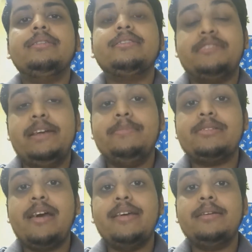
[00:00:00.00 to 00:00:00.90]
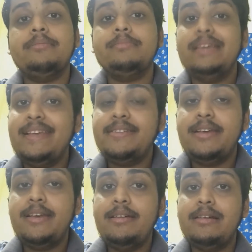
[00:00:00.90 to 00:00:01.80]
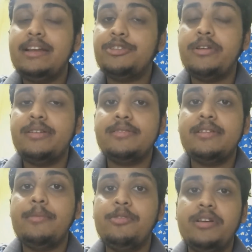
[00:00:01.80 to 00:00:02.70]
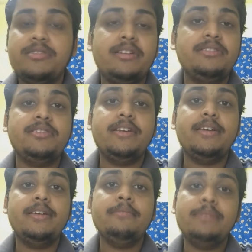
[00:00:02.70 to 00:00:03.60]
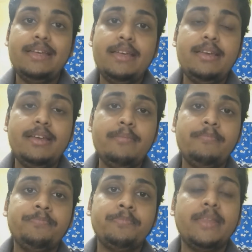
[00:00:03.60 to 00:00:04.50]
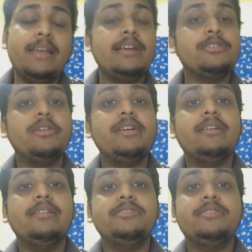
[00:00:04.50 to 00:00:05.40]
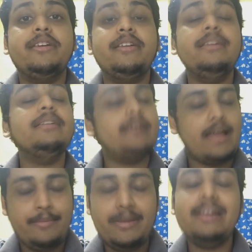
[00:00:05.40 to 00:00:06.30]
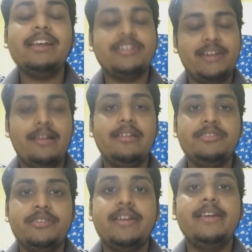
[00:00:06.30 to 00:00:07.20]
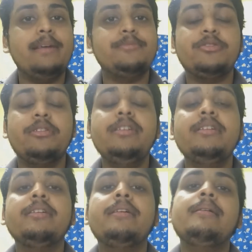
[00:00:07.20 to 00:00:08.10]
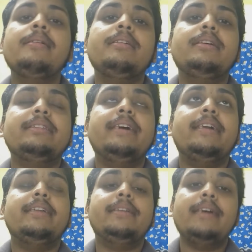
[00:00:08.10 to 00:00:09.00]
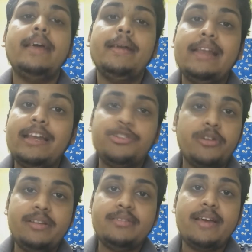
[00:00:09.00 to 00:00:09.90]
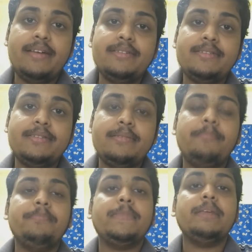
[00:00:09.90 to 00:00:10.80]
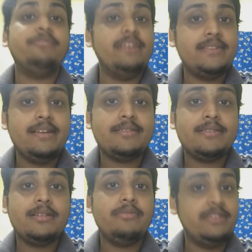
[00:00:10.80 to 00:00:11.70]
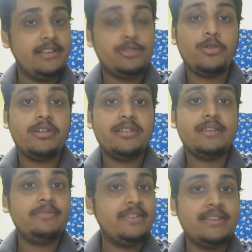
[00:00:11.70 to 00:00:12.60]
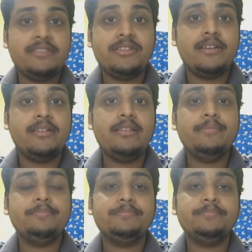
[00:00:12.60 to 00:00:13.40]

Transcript: Streams like E C E, Electronics and Communication Engineering, E E, Electronical Engineering, I mean electrical engineering, I'm sorry. Then electronic science, physics, physics honors and physics general,